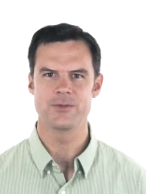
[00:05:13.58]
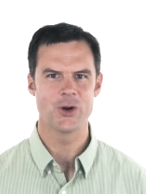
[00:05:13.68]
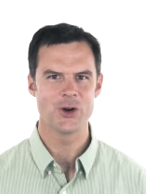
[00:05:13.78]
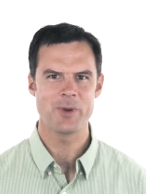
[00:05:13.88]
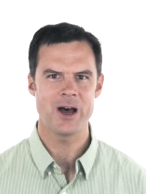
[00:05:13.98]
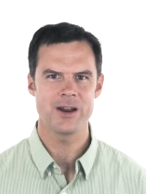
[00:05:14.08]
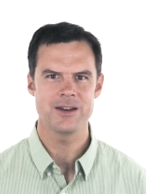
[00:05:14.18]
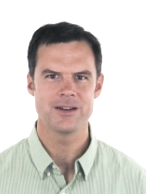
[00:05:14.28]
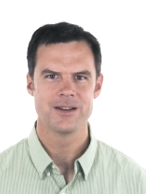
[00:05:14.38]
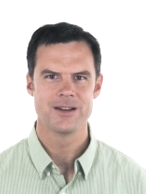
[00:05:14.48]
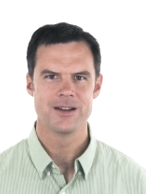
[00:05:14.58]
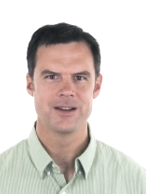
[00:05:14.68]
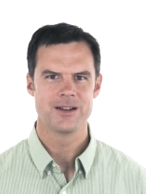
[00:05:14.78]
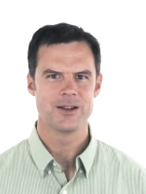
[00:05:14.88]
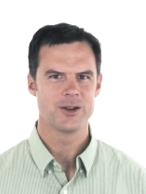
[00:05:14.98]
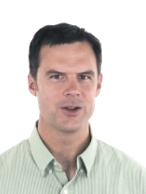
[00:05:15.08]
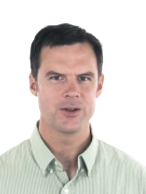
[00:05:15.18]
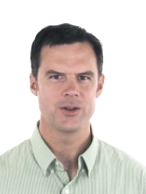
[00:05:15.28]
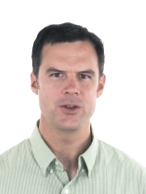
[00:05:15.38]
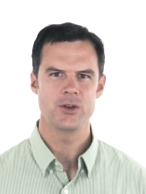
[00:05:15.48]
if you heard about it,
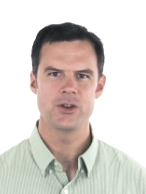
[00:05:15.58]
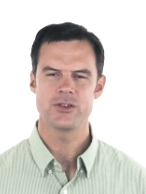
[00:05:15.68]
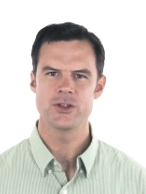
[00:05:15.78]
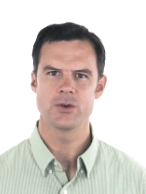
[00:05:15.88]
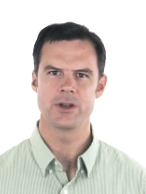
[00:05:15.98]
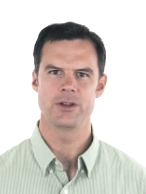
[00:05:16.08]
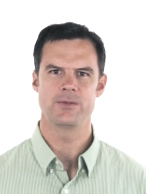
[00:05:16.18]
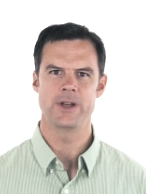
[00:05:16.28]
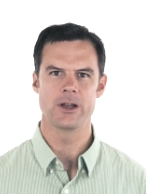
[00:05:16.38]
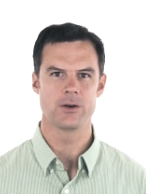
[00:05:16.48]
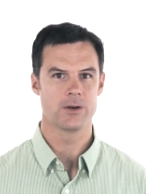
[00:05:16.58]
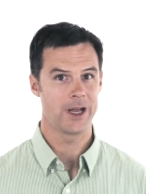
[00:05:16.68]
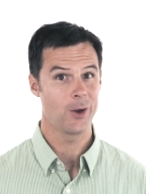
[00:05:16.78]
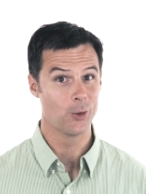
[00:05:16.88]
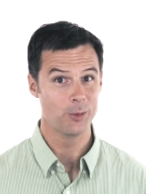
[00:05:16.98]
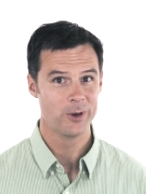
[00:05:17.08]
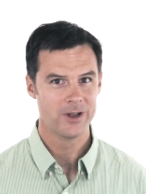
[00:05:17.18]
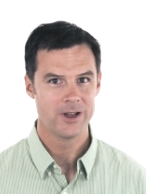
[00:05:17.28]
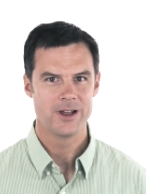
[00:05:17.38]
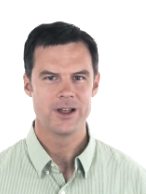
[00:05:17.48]
you just enjoyed this video, I hope.
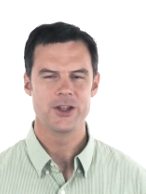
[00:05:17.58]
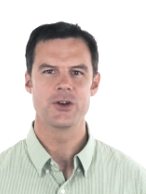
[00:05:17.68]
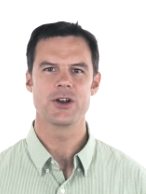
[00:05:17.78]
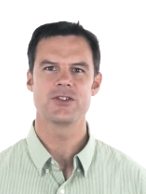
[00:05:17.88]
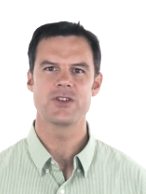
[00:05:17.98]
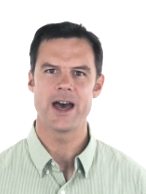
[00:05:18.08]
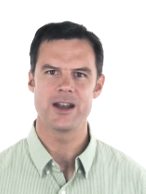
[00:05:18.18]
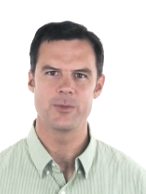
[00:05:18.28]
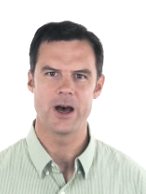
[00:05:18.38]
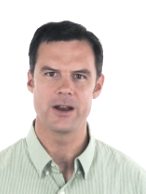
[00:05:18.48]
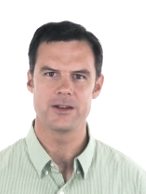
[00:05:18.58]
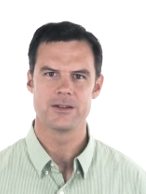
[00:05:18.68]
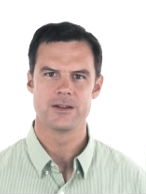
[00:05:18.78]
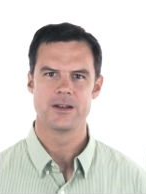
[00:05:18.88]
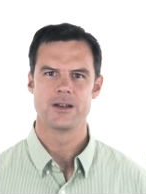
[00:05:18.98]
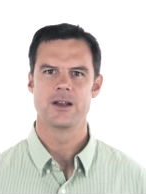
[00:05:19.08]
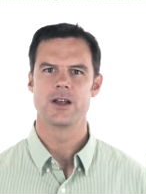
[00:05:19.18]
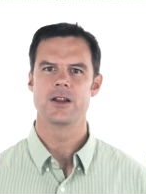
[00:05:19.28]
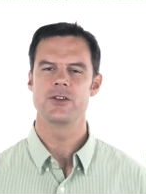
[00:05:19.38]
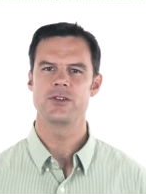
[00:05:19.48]
You're excited about it.
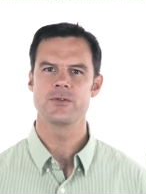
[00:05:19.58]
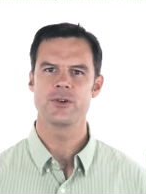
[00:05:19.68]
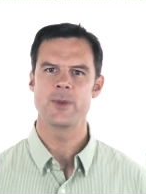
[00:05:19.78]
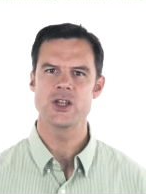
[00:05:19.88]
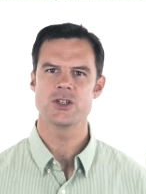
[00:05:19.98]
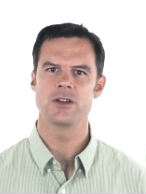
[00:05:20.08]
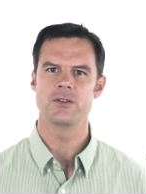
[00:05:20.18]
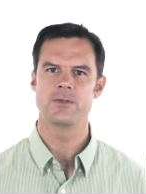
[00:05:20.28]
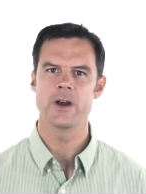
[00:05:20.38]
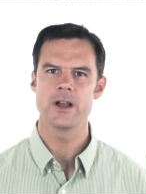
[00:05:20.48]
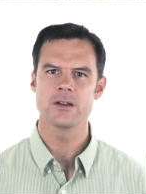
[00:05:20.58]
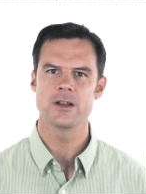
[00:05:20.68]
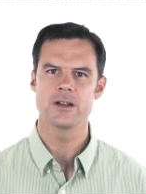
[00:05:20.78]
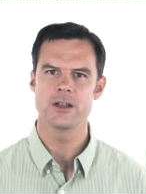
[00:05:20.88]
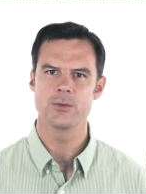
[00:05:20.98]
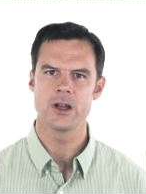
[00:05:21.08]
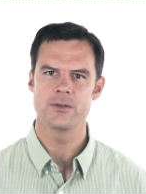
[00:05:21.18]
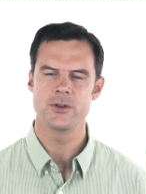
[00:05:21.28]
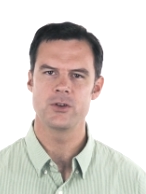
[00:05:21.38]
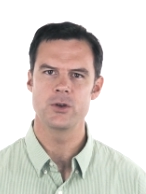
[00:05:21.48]
This information is very clinically
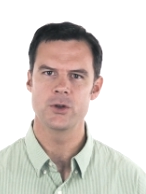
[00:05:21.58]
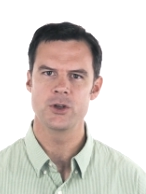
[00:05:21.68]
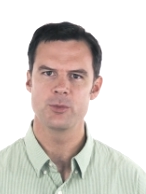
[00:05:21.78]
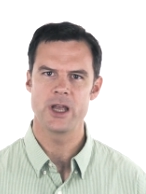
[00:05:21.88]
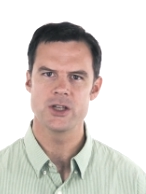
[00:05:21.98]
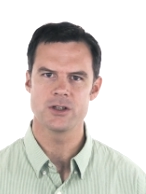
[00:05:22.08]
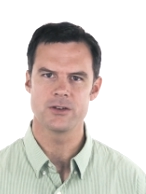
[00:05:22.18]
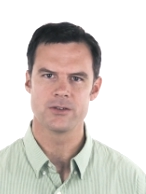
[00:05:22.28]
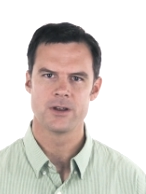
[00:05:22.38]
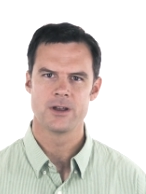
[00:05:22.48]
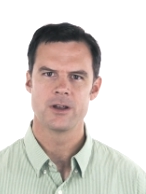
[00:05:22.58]
relevant to you and your patients.